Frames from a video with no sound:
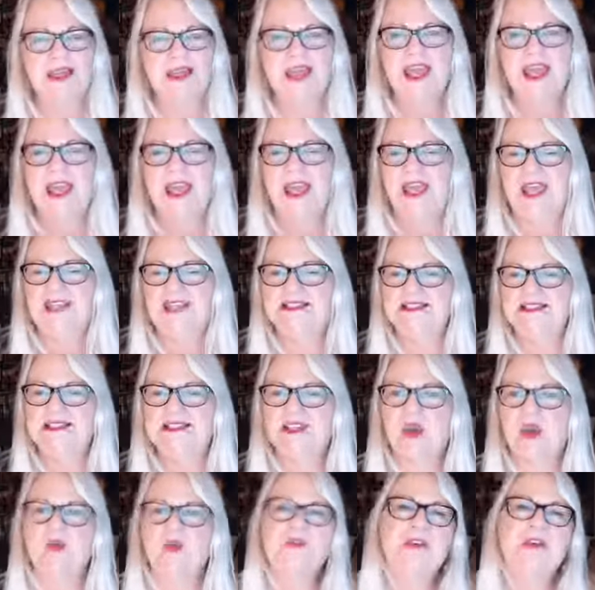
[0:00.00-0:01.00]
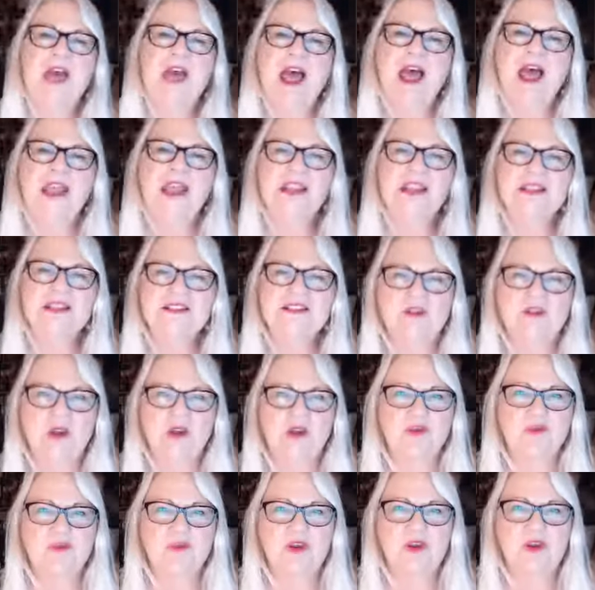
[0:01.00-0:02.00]
And so that is
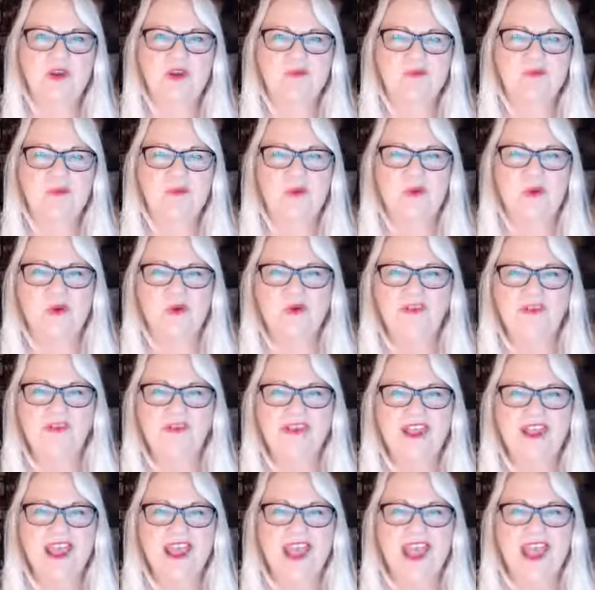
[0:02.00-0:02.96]
very, very important.